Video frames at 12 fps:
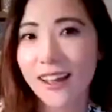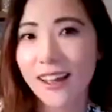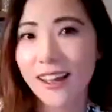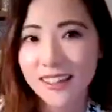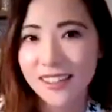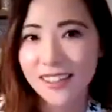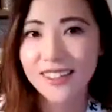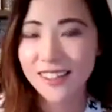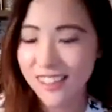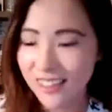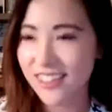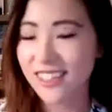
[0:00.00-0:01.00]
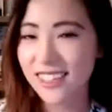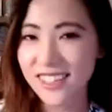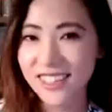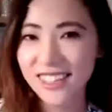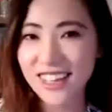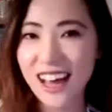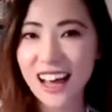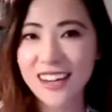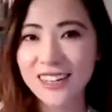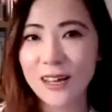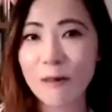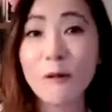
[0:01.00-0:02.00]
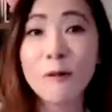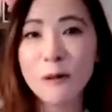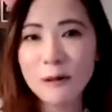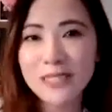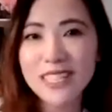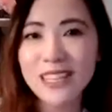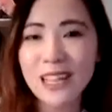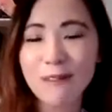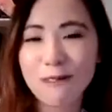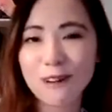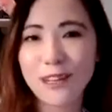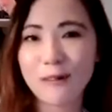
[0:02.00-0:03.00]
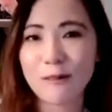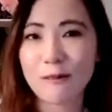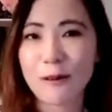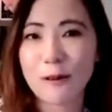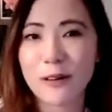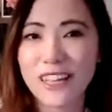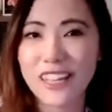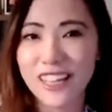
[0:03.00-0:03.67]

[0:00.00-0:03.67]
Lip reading: I don't know. Well, what was it like for you recording it?